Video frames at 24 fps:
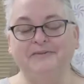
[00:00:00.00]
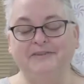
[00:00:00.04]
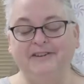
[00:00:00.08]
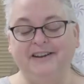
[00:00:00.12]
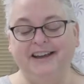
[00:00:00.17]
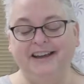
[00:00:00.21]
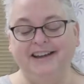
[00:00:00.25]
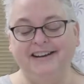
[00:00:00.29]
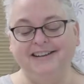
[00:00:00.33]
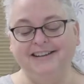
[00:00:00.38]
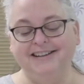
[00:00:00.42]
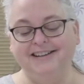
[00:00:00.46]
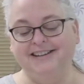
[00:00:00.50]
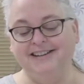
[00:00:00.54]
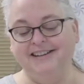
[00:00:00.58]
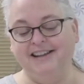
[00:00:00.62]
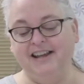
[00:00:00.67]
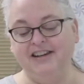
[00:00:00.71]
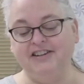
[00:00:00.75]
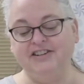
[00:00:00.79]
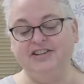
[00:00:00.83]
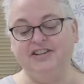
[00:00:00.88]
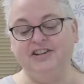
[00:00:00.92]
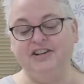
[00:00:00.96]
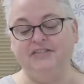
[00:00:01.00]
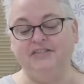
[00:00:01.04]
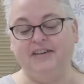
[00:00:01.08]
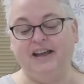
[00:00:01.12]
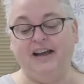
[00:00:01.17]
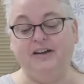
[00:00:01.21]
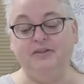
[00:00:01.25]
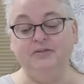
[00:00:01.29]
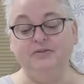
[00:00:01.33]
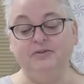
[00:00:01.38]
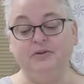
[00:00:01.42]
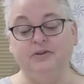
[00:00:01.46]
will add a collection of
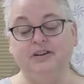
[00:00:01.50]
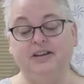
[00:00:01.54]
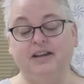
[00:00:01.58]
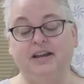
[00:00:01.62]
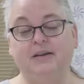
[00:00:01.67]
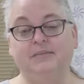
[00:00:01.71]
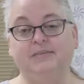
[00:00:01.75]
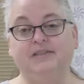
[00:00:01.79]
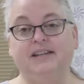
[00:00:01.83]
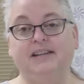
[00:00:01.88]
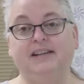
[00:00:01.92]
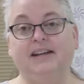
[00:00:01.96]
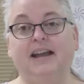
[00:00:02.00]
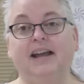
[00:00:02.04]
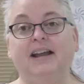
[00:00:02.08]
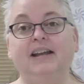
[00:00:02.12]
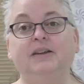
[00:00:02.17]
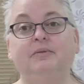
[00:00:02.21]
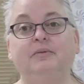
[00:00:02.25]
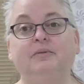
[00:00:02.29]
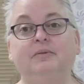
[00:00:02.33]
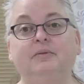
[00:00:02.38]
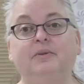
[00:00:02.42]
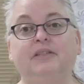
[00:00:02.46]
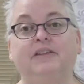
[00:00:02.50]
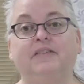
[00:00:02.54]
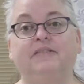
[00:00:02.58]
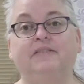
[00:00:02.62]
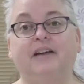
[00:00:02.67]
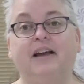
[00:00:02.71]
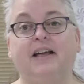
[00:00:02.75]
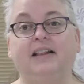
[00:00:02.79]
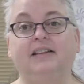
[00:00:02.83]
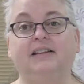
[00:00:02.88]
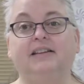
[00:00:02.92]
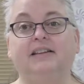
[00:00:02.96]
outdoor games that anyone with a
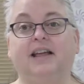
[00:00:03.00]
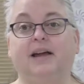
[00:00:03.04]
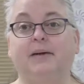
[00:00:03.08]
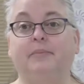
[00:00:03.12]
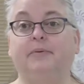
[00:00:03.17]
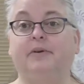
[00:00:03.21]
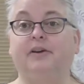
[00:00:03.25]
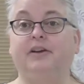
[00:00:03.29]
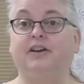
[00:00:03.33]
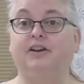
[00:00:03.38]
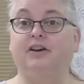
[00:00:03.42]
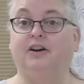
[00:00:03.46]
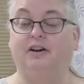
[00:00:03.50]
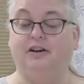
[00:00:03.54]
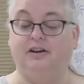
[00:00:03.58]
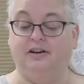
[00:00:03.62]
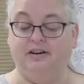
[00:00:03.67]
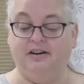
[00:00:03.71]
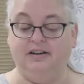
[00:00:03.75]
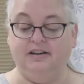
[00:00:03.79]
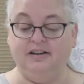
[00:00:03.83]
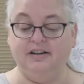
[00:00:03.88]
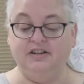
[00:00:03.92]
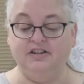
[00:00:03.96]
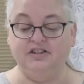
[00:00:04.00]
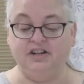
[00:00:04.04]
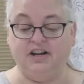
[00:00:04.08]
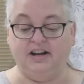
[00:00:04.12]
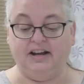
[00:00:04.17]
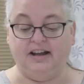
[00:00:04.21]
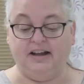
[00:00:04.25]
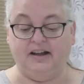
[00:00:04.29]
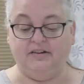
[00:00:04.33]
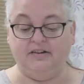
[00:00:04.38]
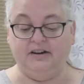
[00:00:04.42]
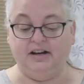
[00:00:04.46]
valid library card can
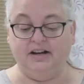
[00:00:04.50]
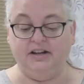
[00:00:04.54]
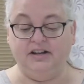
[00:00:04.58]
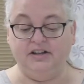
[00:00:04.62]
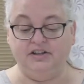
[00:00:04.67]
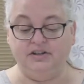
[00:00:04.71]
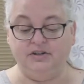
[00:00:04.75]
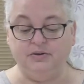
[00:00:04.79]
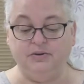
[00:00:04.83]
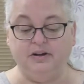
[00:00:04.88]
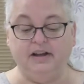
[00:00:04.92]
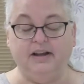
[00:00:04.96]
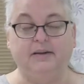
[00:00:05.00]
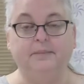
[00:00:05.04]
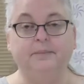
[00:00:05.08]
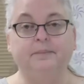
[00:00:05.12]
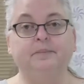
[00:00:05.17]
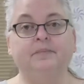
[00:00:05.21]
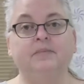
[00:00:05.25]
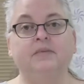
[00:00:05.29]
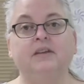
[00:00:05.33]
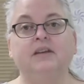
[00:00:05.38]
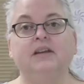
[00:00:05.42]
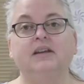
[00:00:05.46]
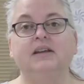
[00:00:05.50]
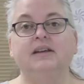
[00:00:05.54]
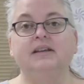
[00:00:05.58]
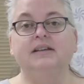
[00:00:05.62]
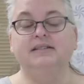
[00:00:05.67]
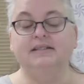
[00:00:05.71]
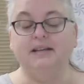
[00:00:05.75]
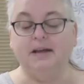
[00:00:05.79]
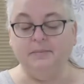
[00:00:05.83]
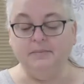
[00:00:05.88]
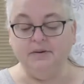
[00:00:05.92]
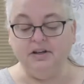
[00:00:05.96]
check out and enjoy.
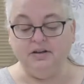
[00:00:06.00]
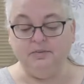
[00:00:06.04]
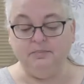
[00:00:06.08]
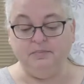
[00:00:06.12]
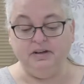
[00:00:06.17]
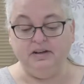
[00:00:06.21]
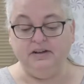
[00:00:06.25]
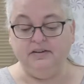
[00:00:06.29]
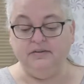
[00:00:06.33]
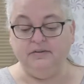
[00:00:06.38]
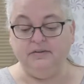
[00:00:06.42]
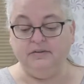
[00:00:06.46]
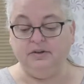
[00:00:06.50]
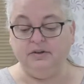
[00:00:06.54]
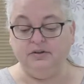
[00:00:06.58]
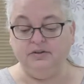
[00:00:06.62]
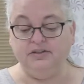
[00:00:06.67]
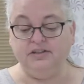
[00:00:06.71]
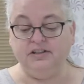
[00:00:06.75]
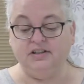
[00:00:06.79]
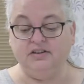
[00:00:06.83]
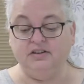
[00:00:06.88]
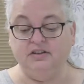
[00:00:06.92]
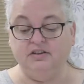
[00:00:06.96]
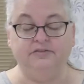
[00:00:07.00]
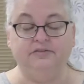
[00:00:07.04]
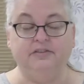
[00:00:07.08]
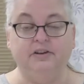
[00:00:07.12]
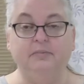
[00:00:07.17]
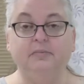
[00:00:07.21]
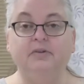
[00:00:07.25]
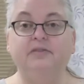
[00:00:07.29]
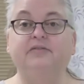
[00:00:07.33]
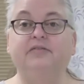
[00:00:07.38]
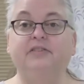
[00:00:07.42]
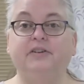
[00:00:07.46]
Some can be used at the
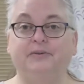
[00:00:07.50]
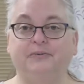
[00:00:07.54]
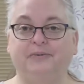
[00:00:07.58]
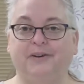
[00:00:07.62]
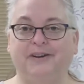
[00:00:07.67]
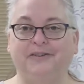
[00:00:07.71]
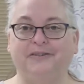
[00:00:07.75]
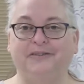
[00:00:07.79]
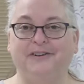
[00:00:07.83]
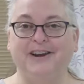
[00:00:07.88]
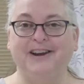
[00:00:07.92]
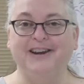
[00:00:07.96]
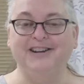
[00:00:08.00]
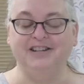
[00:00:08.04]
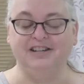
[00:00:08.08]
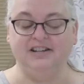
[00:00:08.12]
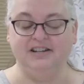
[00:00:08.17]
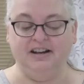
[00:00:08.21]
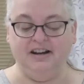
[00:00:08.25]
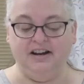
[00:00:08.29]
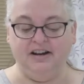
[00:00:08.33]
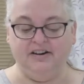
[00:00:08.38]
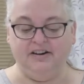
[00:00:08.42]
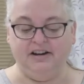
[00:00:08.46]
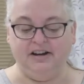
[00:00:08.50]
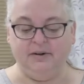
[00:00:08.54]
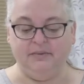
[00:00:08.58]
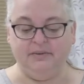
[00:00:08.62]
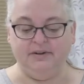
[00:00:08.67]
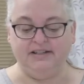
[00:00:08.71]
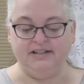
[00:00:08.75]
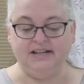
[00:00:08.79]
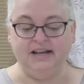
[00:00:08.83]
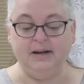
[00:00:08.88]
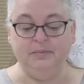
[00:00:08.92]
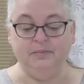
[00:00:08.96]
Freeman Field Recreation Area
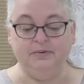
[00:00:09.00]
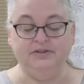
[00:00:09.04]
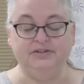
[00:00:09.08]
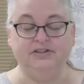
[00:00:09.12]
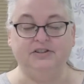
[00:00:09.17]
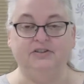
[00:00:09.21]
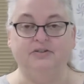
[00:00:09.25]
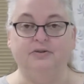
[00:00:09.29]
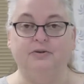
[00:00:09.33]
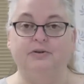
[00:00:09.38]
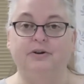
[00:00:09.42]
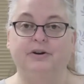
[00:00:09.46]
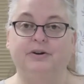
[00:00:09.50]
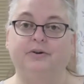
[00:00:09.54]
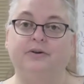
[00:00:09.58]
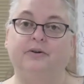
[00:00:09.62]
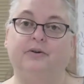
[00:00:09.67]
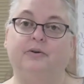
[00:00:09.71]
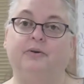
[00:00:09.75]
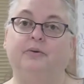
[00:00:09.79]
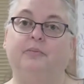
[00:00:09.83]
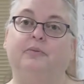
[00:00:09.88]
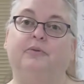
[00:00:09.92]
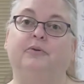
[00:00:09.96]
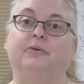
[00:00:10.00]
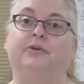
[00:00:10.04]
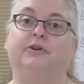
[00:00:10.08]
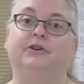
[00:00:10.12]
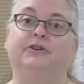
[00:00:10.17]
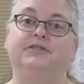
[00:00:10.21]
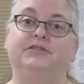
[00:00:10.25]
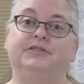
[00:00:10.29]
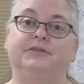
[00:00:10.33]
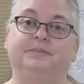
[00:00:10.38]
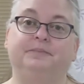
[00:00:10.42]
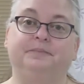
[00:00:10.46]
with tables and cornhole
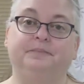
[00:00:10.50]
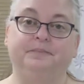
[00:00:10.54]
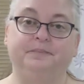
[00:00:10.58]
boards